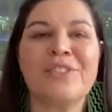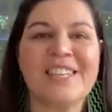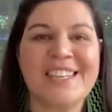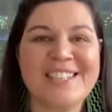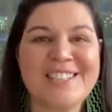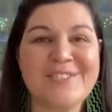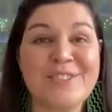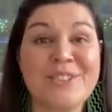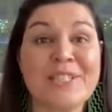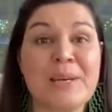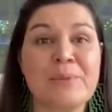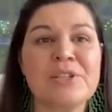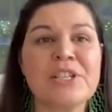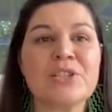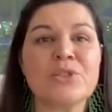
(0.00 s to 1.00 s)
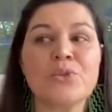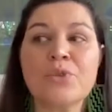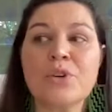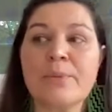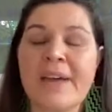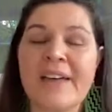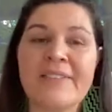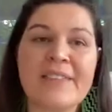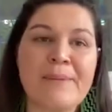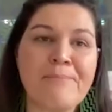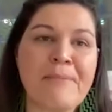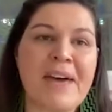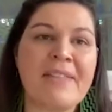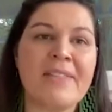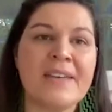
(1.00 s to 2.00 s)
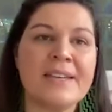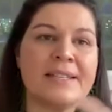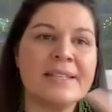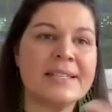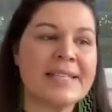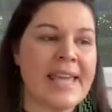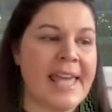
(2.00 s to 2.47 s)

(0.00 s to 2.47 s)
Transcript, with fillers: the interview subjects talk about their mothers